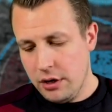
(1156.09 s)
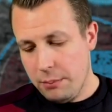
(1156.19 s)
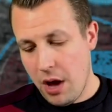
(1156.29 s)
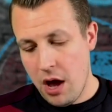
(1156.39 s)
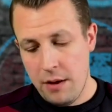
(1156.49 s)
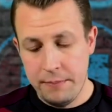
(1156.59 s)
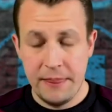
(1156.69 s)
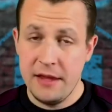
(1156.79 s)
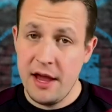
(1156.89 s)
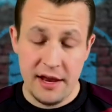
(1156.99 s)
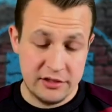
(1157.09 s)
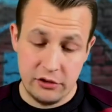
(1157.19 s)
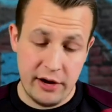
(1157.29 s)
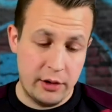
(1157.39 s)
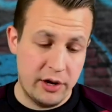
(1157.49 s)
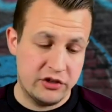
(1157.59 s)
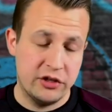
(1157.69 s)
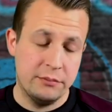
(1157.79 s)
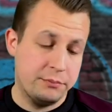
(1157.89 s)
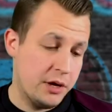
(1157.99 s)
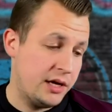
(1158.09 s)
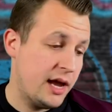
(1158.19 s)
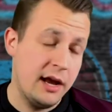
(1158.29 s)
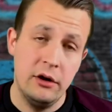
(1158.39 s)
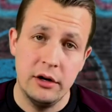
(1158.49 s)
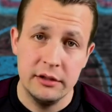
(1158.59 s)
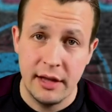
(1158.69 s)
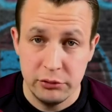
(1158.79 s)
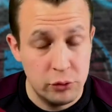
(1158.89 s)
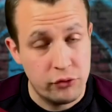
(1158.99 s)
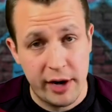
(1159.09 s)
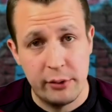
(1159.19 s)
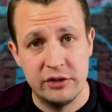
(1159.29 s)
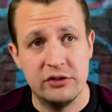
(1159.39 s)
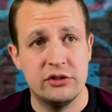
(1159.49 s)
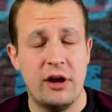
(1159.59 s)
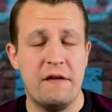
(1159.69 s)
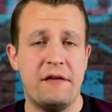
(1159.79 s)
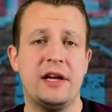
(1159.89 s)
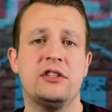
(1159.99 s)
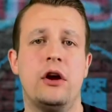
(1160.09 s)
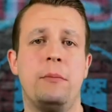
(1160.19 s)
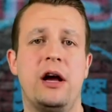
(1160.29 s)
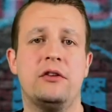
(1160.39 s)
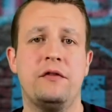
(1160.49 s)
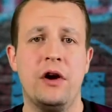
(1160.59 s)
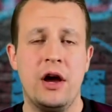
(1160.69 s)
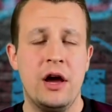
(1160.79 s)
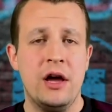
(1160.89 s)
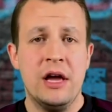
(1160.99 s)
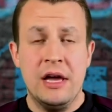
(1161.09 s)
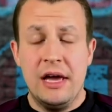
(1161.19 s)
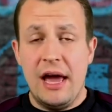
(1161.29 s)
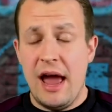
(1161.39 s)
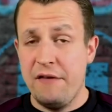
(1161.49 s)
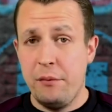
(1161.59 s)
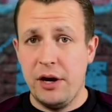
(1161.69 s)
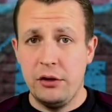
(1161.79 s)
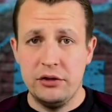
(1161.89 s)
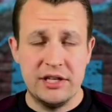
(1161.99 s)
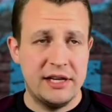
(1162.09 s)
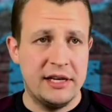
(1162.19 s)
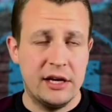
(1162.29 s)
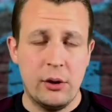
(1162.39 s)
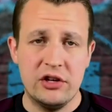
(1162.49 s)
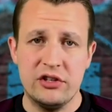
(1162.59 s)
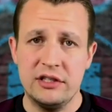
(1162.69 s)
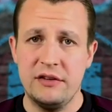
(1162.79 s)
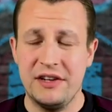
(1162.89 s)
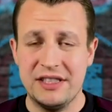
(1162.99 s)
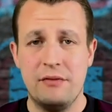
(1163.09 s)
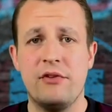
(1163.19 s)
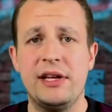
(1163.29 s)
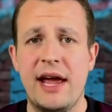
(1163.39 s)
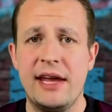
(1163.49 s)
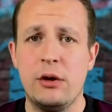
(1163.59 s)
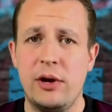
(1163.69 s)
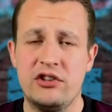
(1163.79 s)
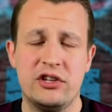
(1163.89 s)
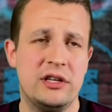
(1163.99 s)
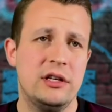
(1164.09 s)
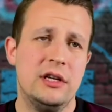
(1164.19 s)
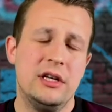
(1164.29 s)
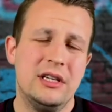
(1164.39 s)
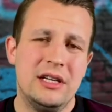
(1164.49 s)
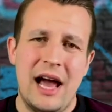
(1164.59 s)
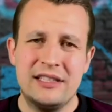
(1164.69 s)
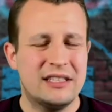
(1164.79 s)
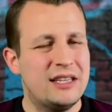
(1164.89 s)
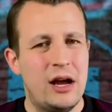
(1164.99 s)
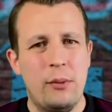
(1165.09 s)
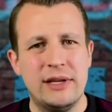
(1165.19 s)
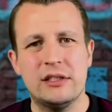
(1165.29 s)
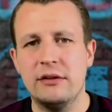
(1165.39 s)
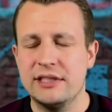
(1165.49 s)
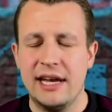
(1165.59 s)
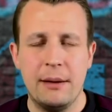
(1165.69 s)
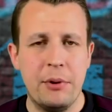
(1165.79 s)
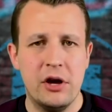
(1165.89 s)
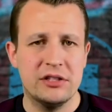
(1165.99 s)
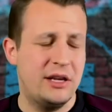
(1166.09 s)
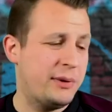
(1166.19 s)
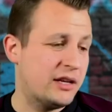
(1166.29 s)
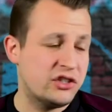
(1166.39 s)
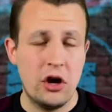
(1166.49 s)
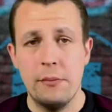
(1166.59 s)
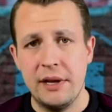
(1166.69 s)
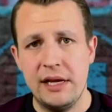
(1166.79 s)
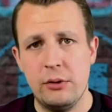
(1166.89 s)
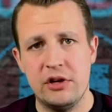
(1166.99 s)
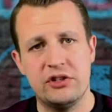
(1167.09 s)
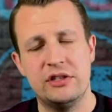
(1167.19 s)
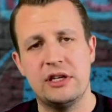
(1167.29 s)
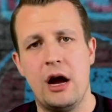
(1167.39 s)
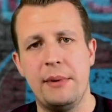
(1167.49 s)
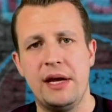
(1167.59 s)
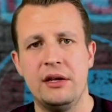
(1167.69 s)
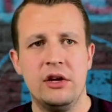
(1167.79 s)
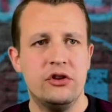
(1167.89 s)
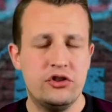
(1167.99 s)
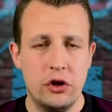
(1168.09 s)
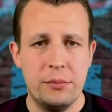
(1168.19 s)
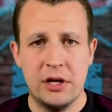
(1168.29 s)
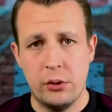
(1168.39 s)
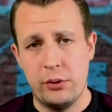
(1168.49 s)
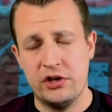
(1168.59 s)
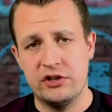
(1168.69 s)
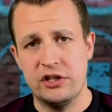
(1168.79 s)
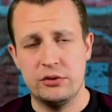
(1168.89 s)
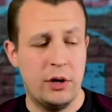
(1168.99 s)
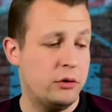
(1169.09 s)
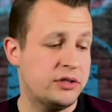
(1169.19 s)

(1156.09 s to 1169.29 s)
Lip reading: But yeah, that's a great question. But yeah, look, that was all great questions tonight. Thank you so much for everyone who sent in the questions. If I didn't read out your question, as I say always, don't take it personally. We get so many questions come in, duplicate question as well.